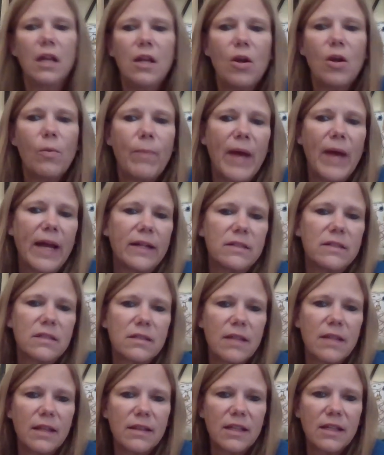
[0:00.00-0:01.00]

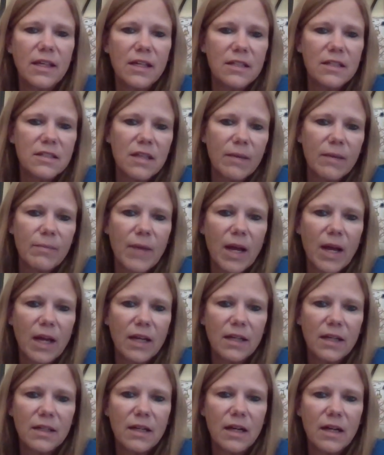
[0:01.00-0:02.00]
notepads that the kids at
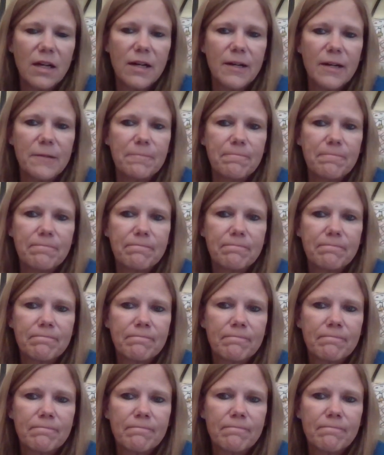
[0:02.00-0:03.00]
my um,
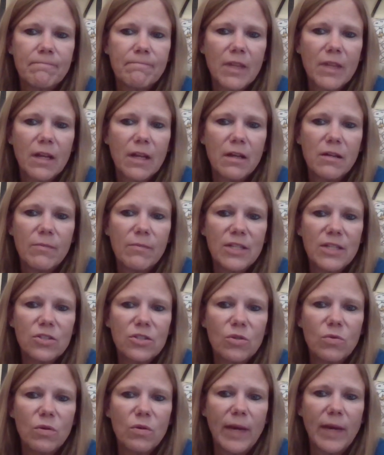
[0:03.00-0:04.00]
my
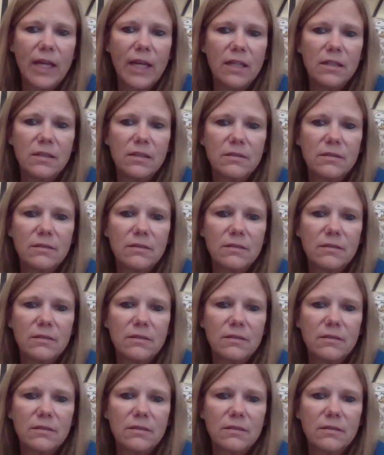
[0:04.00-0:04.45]
school made.